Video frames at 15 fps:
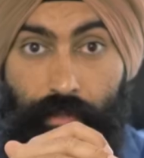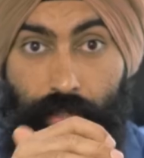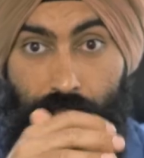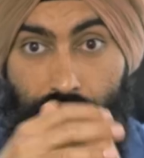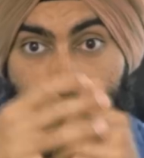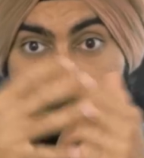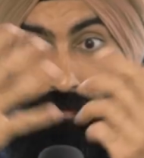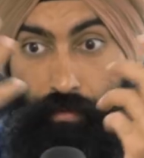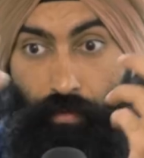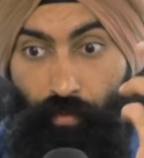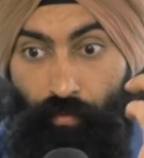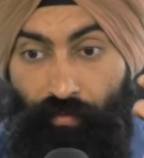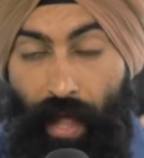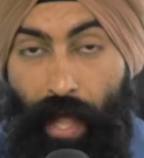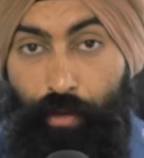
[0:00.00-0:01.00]
these
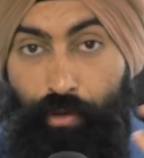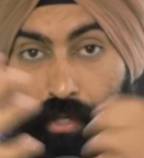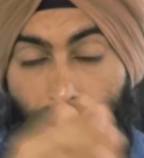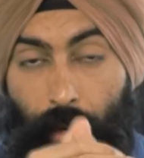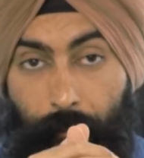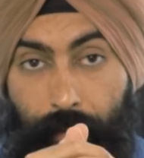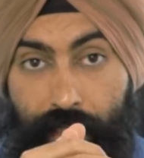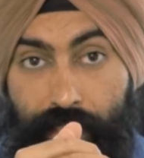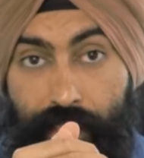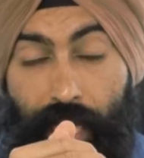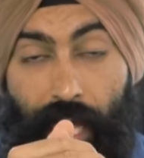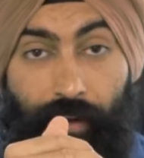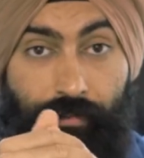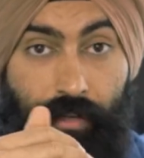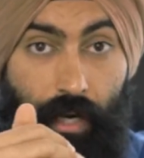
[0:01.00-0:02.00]
value companies
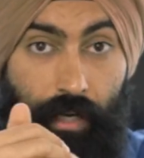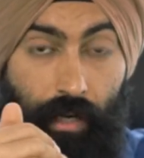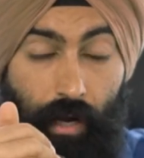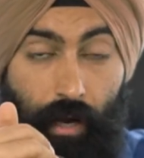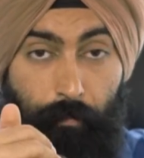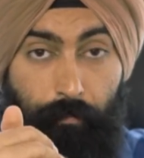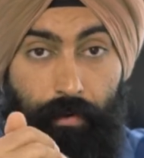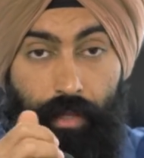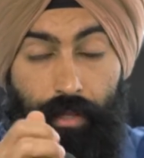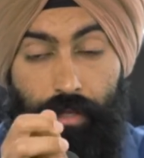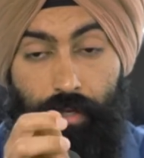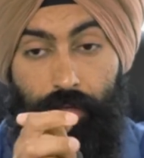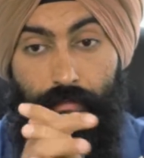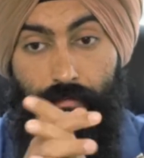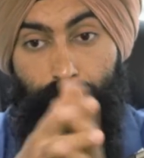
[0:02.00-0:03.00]
have gone up in
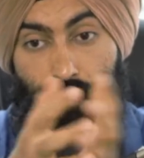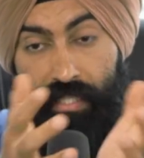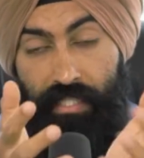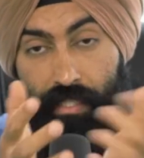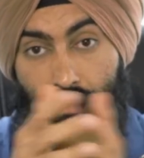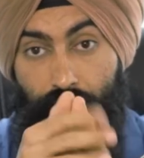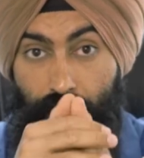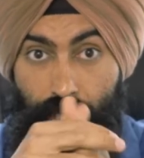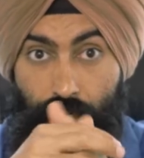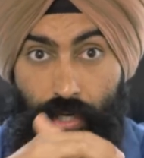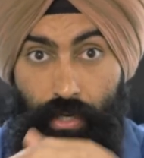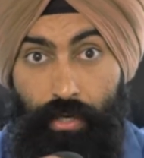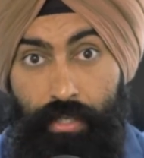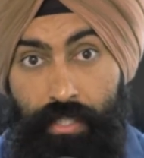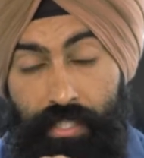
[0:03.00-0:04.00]
the recent
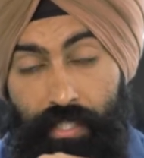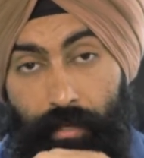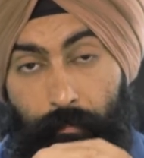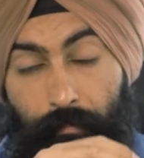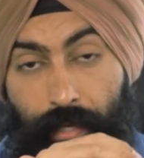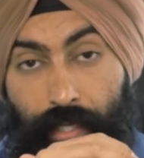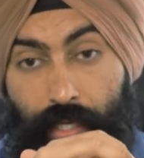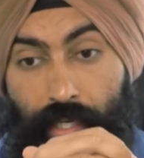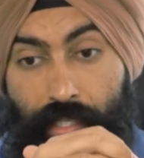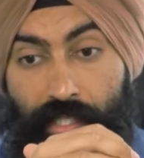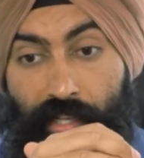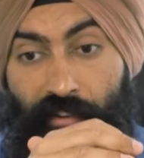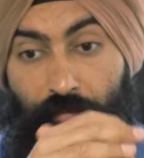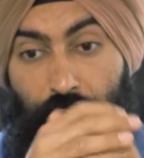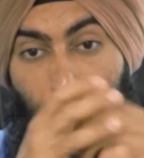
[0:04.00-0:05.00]
years
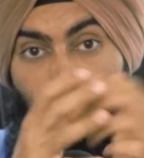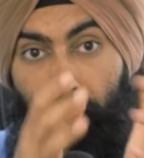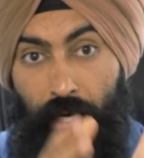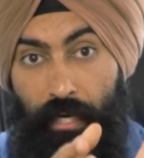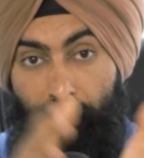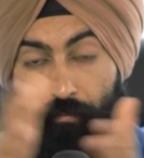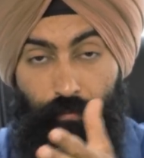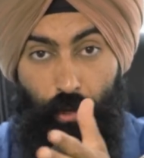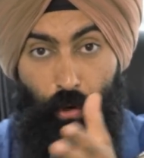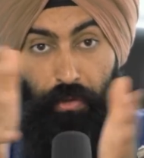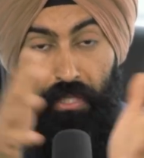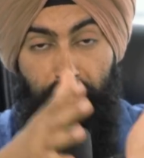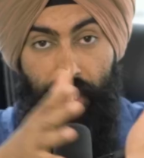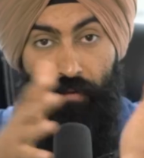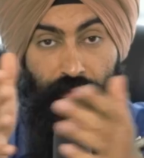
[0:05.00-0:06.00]
because of the money flow,
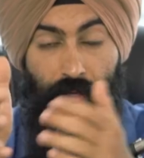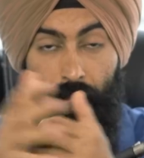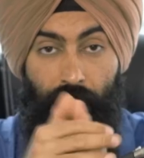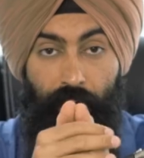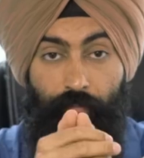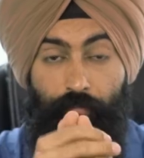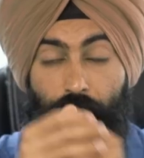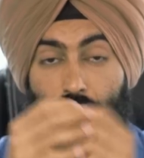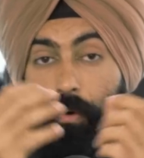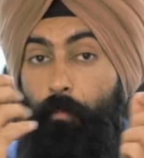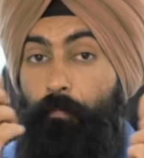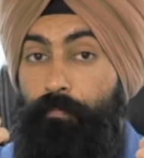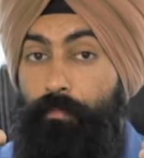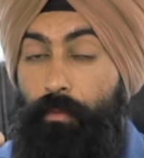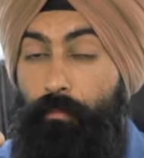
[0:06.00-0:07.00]
the shift in money flow,